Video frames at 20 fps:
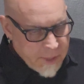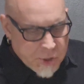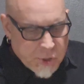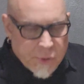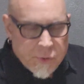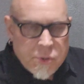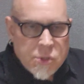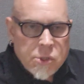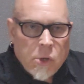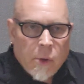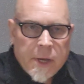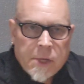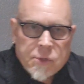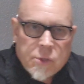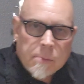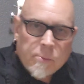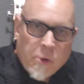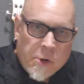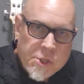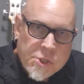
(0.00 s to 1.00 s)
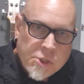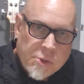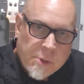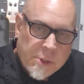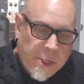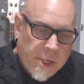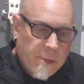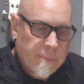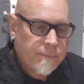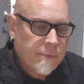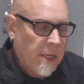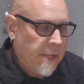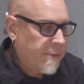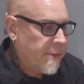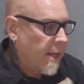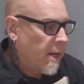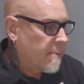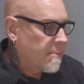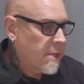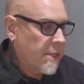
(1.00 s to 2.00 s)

Make sure there's no extra moisture in there, and then